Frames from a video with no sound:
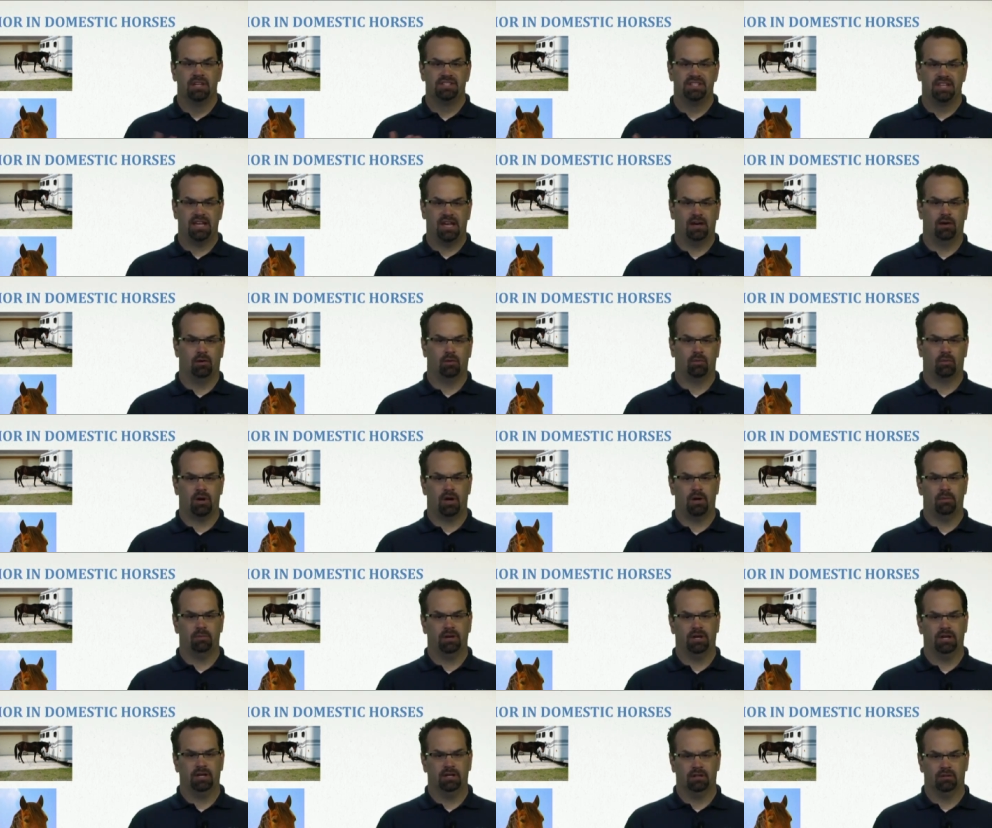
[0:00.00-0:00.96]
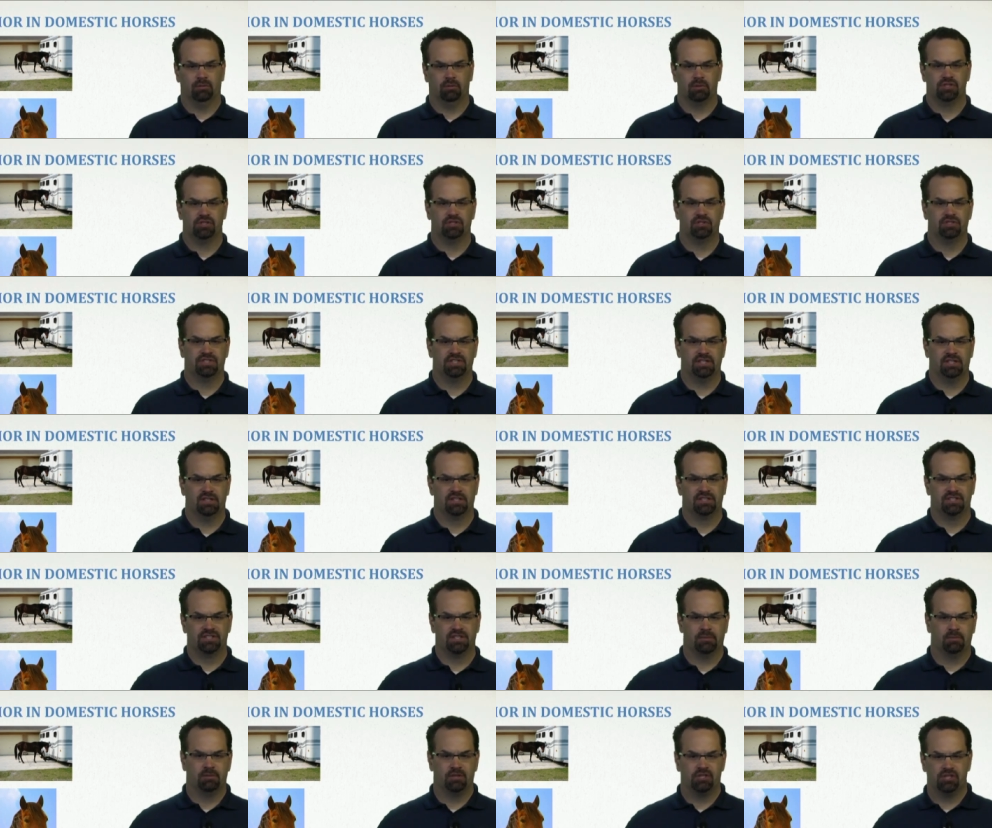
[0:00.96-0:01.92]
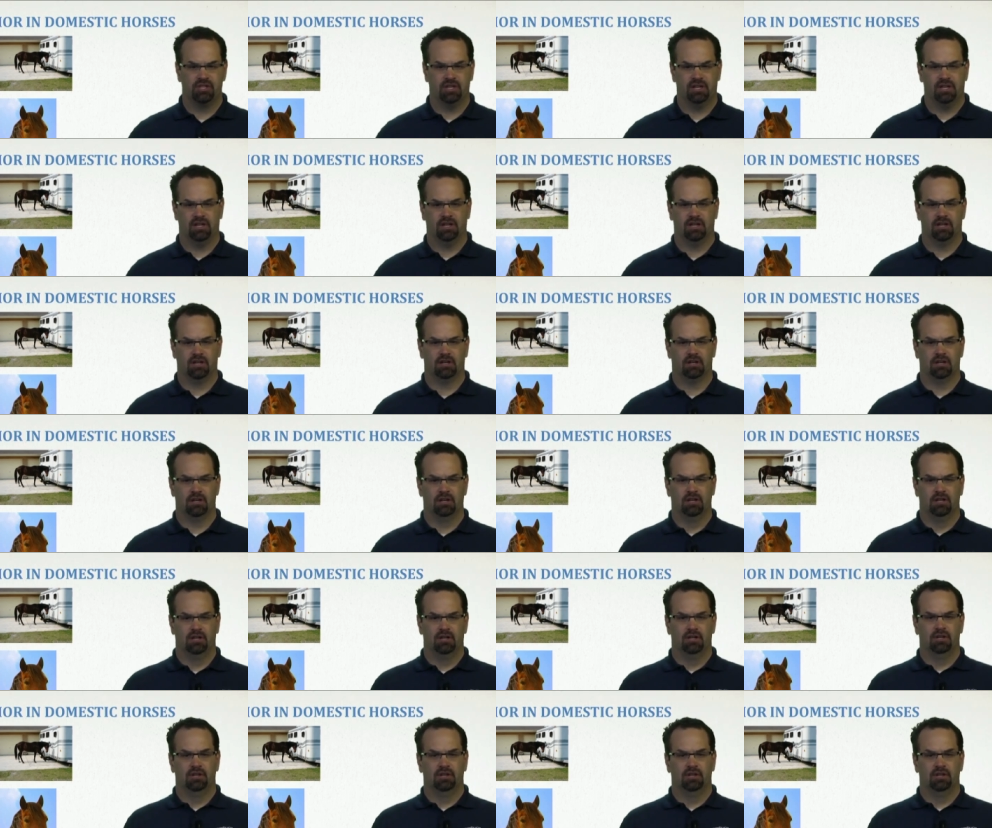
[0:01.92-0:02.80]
Tail rubbing, which you see in this image here,